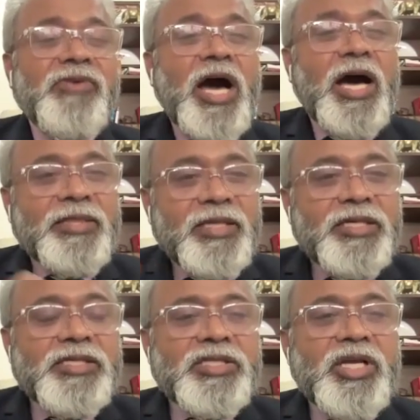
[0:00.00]
there were
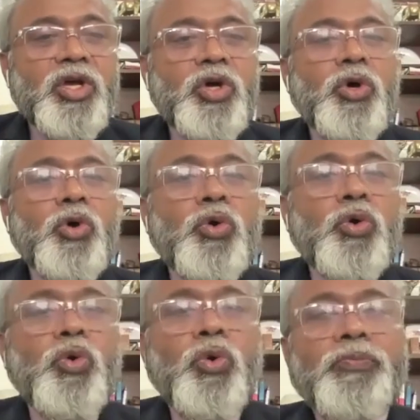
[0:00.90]
others
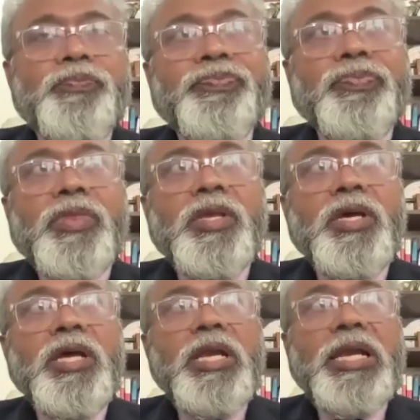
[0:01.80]
who
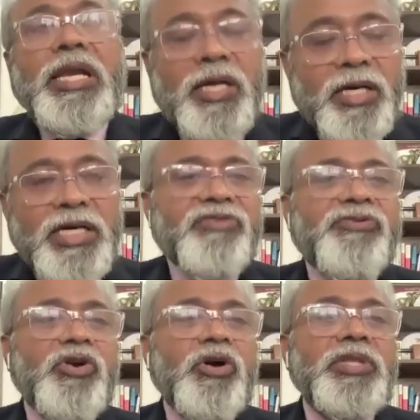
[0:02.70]
learned
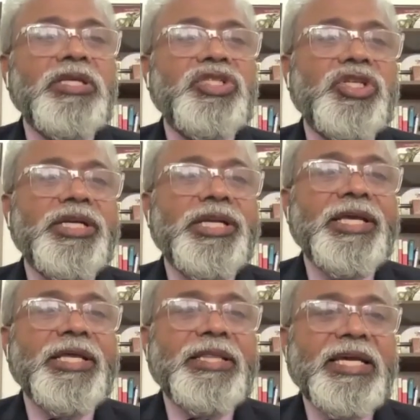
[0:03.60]
from the
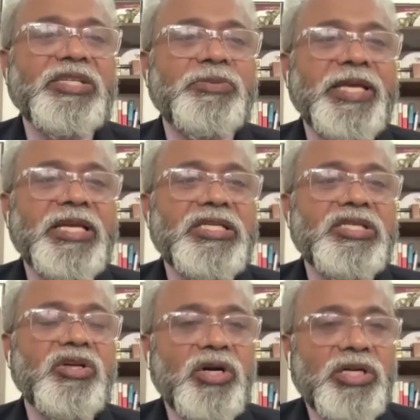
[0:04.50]
journey and the
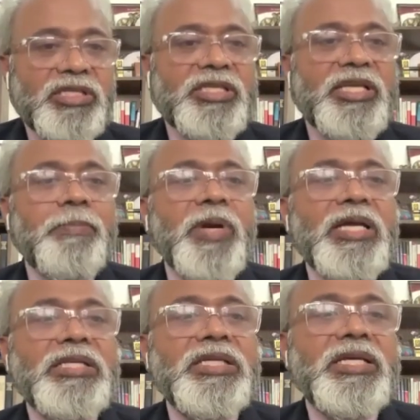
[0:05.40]
experience, not just the
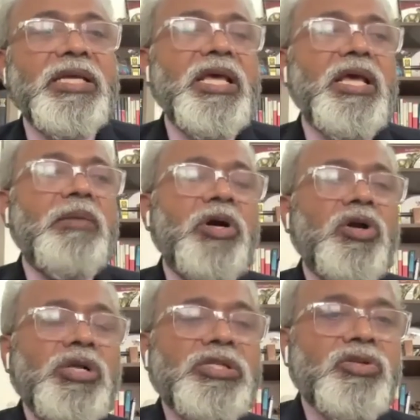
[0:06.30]
uprising,
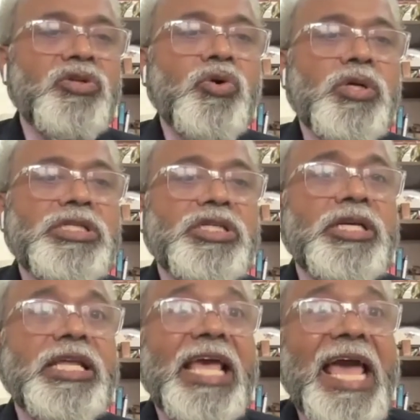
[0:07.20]
but also the whole
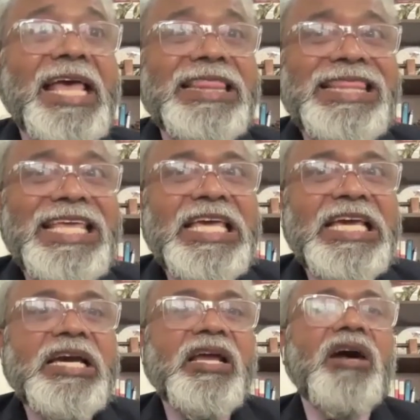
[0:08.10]
journey. And
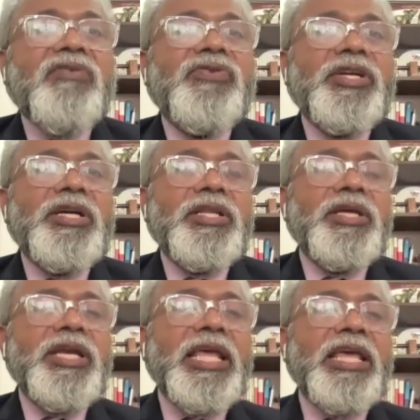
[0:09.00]
they crafted
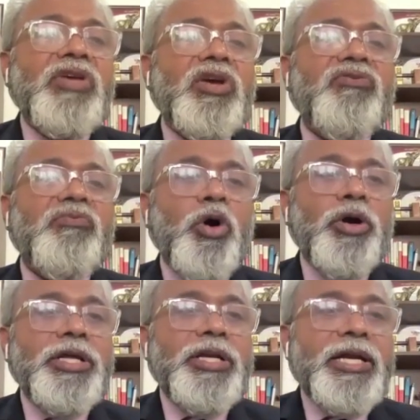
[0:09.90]
the Navy of
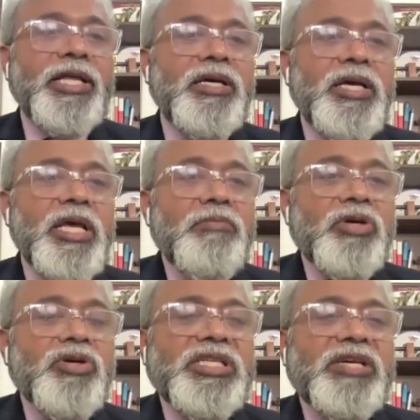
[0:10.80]
modern India
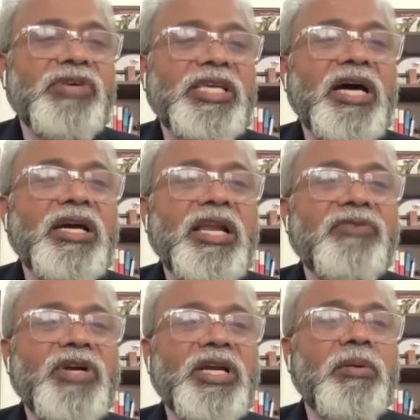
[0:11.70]
because they were young
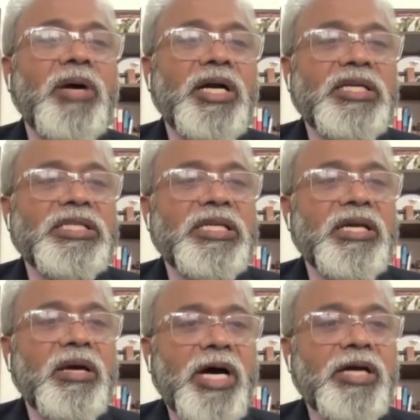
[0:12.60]
lieutenant commanders
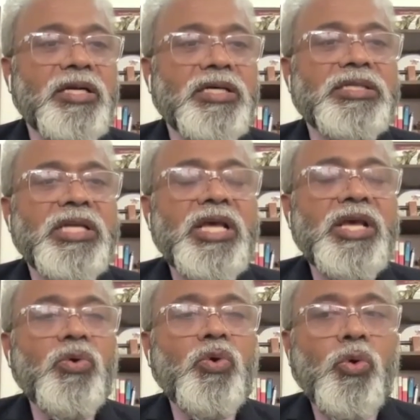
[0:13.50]
and commanders
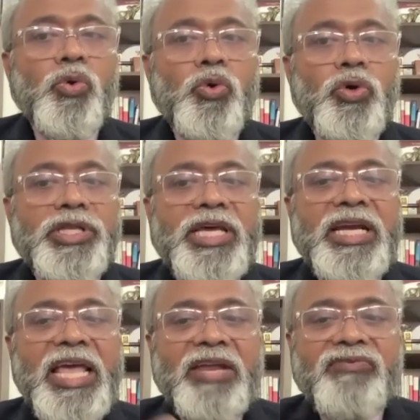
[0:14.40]
who could
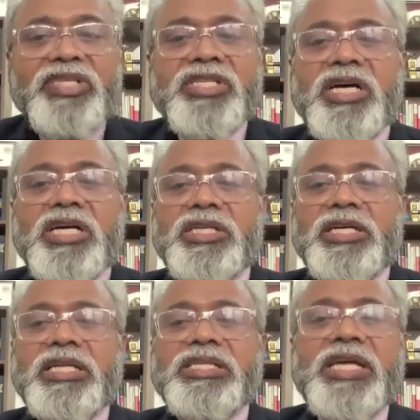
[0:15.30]
then envisage
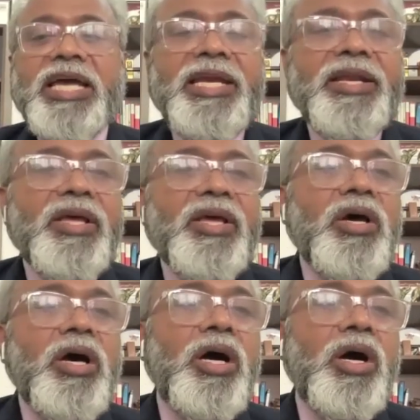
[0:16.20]
and design
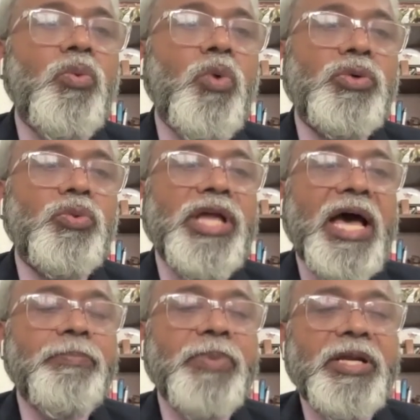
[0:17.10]
uh, what would
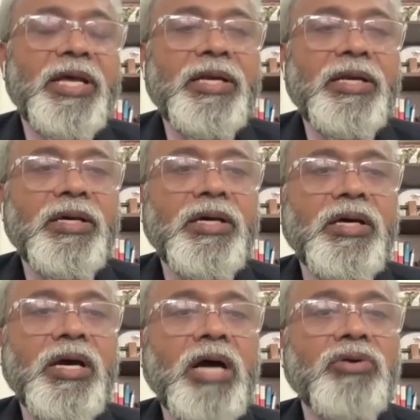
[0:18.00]
happen and
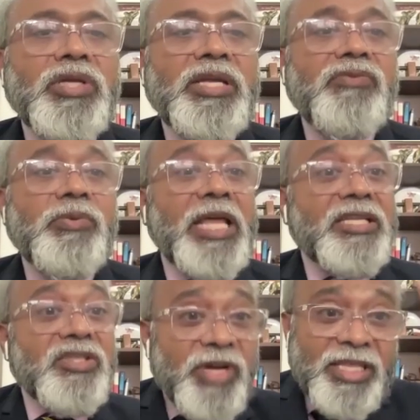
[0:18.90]
uh, how the Navy.
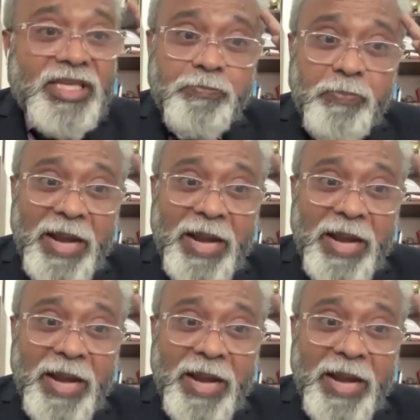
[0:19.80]
That's why they